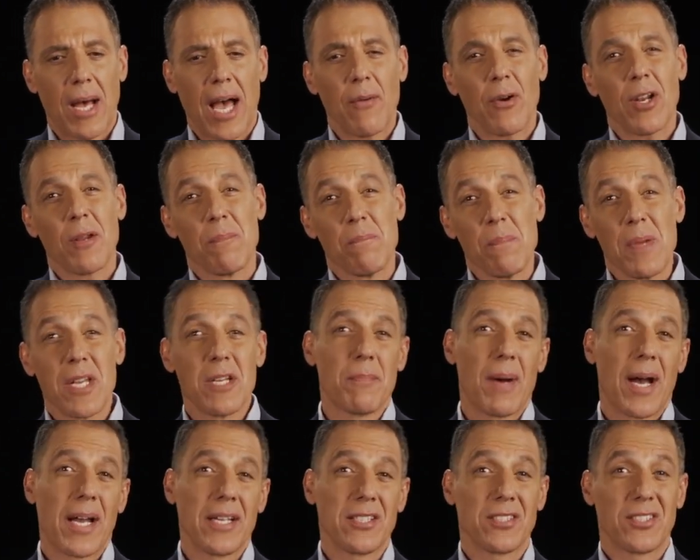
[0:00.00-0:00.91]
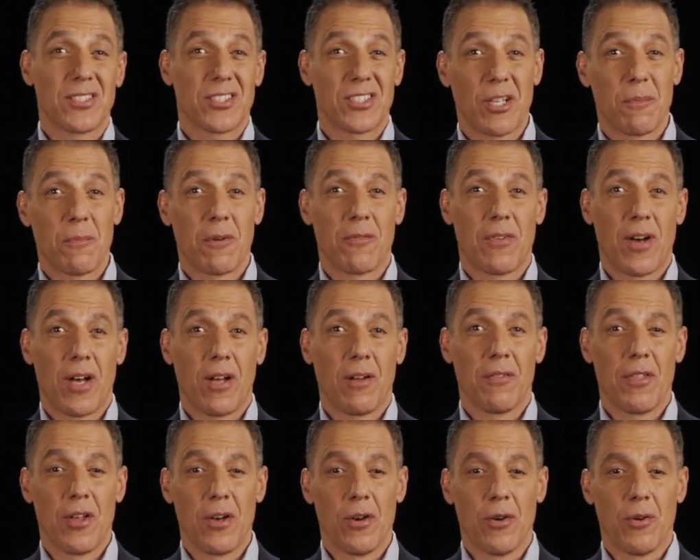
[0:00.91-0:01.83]
I want to minimize the sum of all
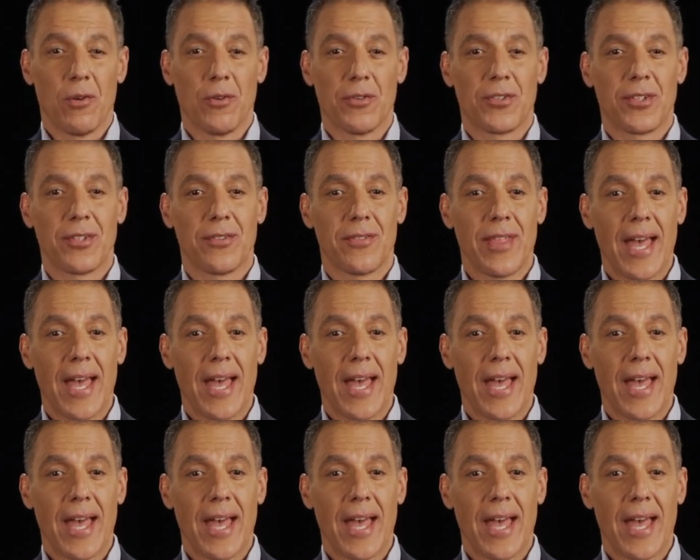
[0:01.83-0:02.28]
of those.